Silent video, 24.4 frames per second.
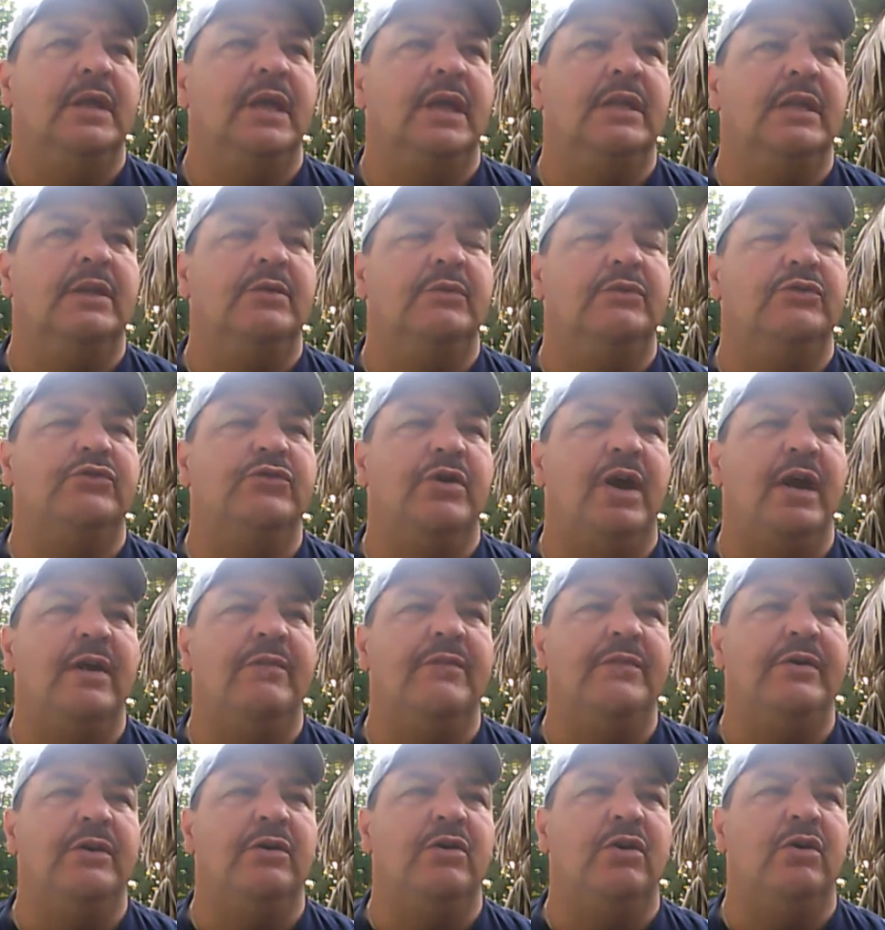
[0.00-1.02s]
And they were
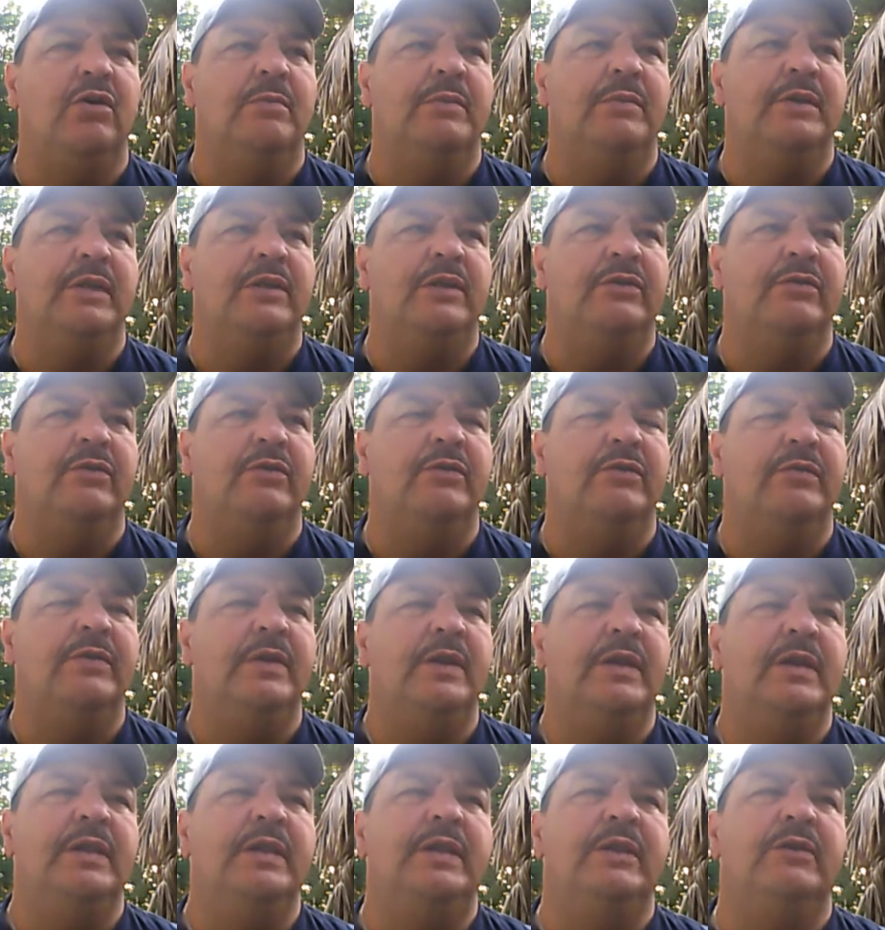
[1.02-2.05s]
driving home, and they
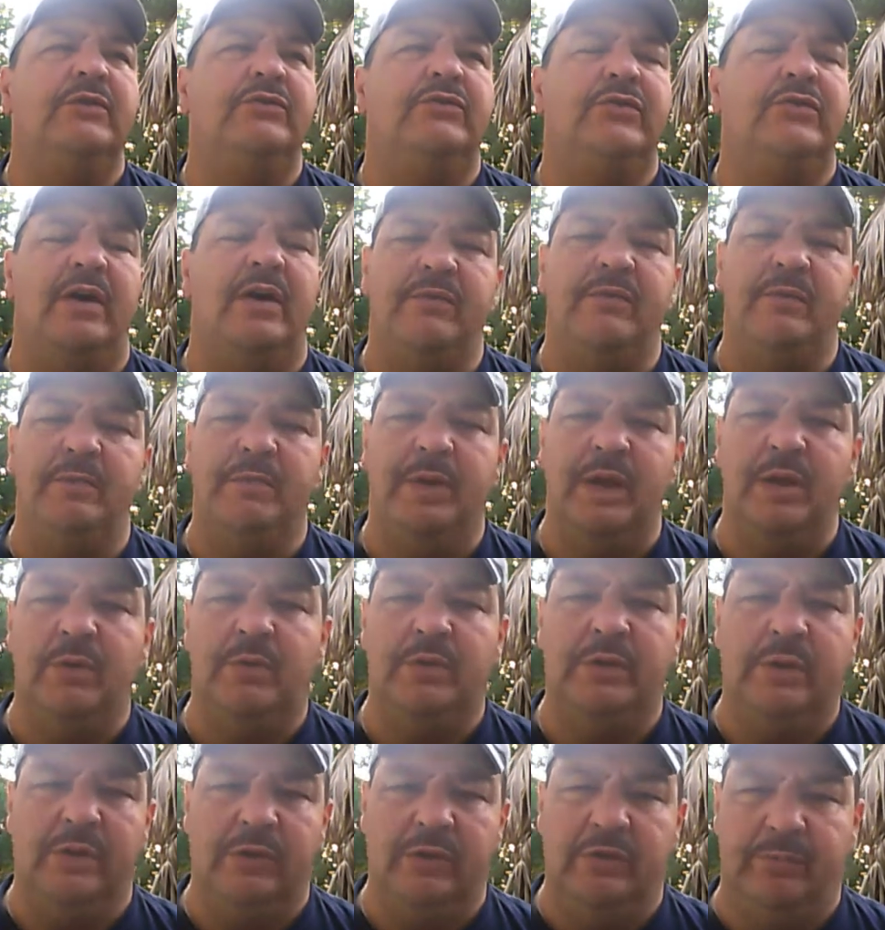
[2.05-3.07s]
were driving by
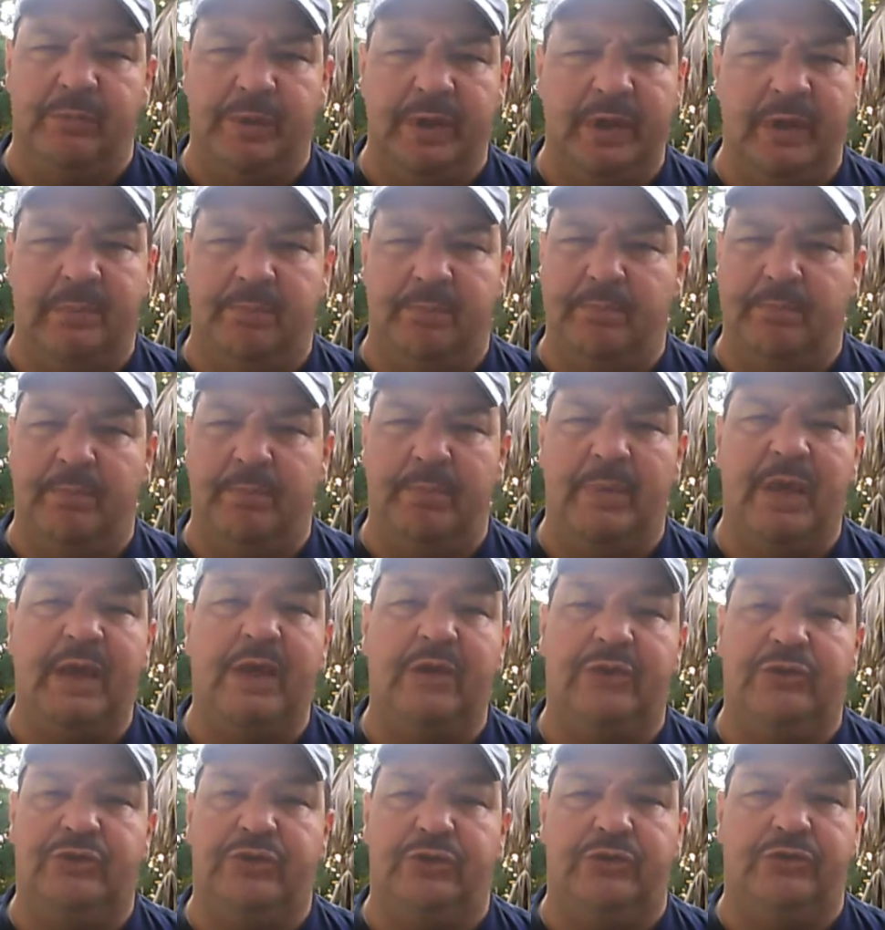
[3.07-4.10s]
one of these big
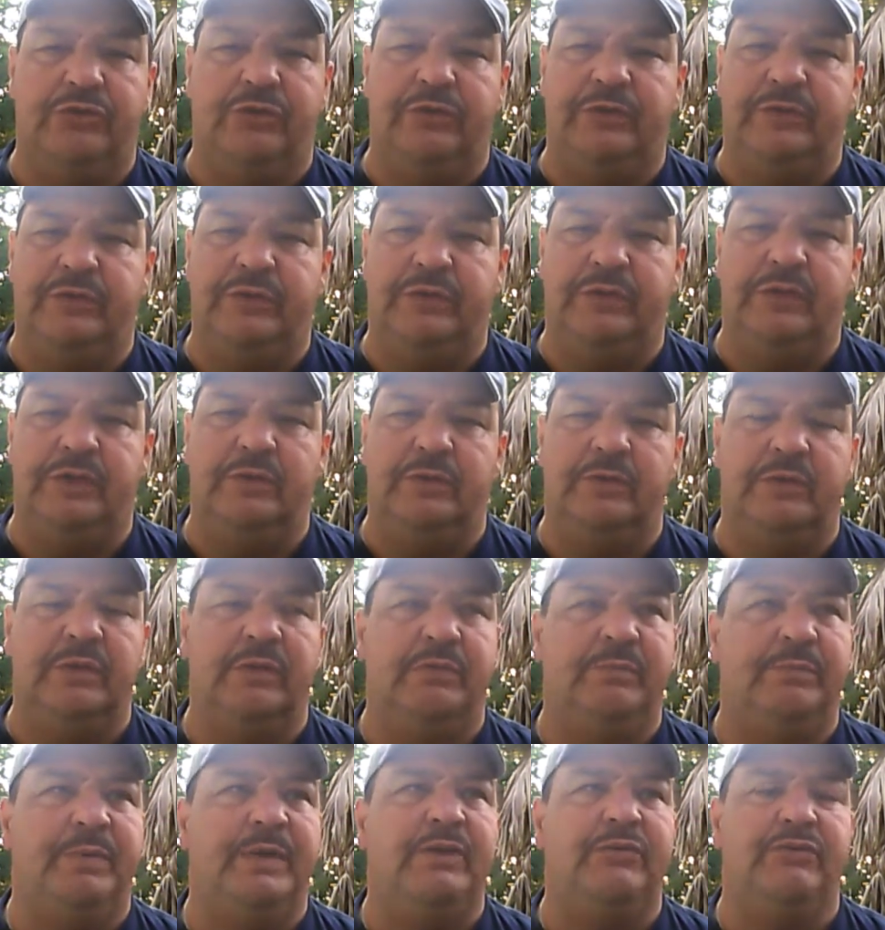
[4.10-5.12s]
mega churches, these
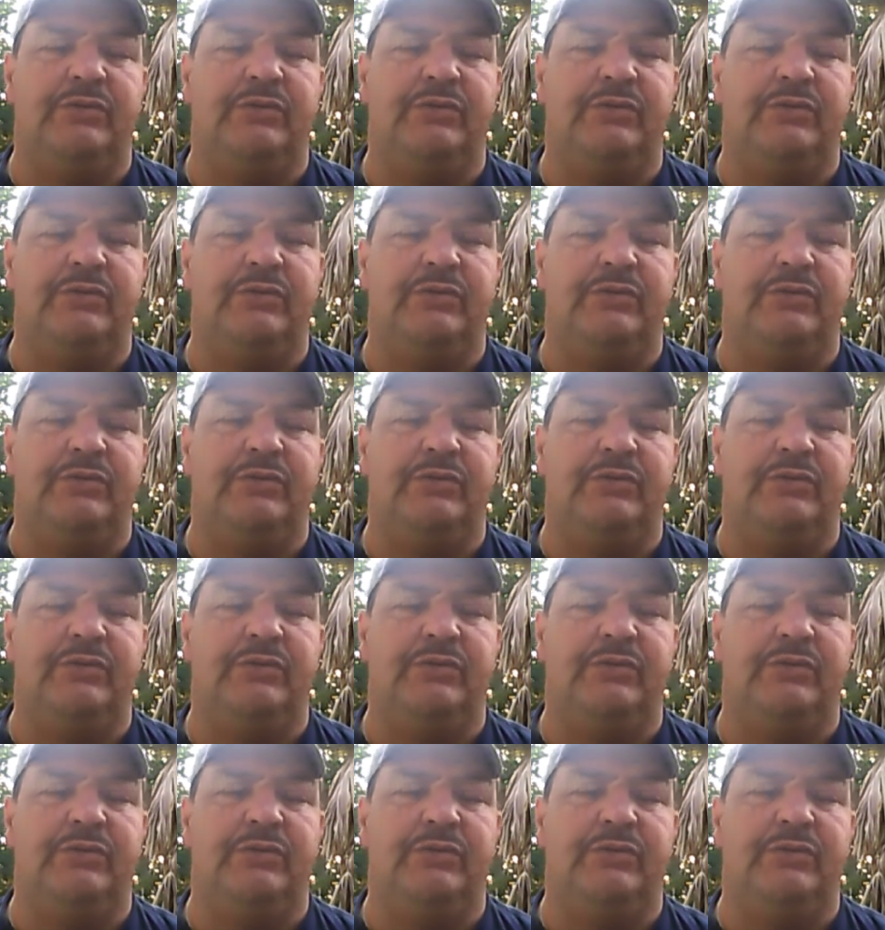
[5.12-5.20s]
big